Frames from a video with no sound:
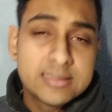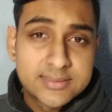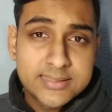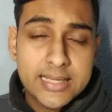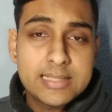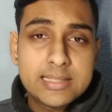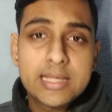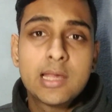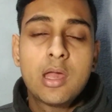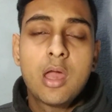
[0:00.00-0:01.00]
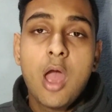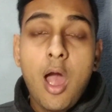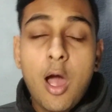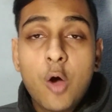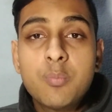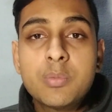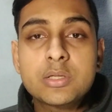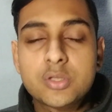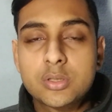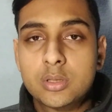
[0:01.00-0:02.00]
Second thing, how
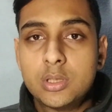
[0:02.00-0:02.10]
much